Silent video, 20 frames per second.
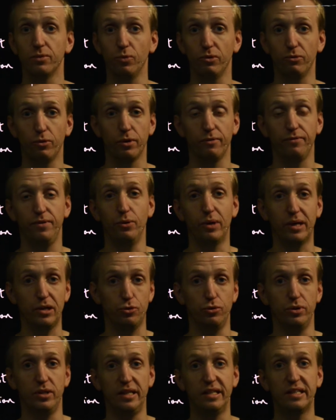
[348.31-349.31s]
And we've got a few
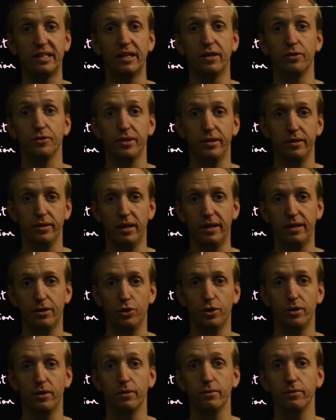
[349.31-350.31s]
extra details in the
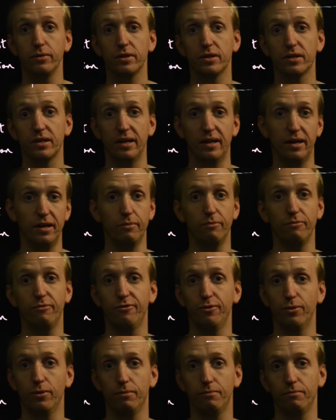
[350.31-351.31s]
lecture notes um,
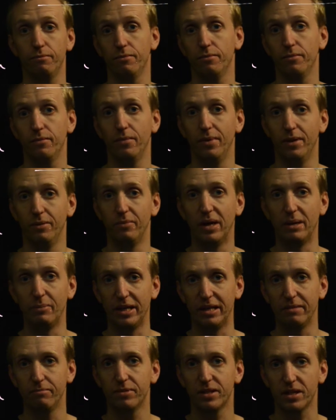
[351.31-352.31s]
for
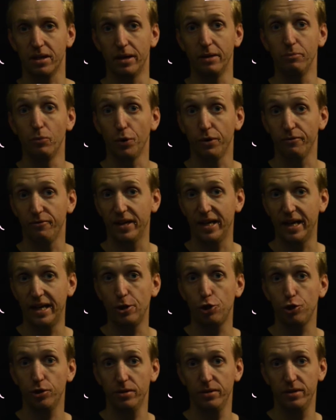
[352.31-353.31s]
maybe slight
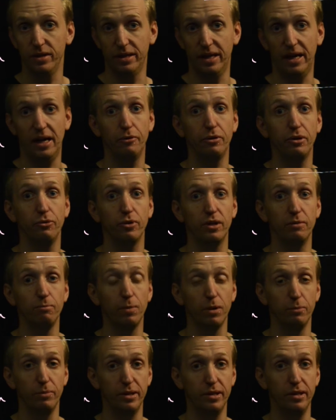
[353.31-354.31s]
modifications in how you would
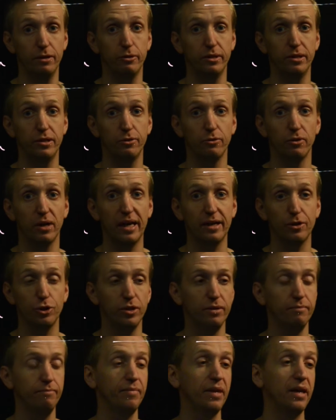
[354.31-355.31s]
implement your integral
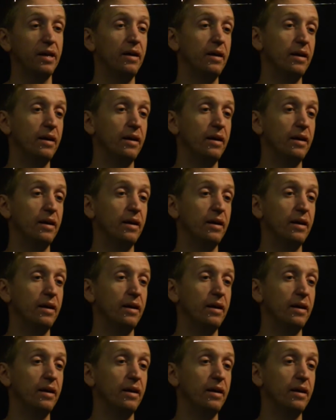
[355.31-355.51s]
action.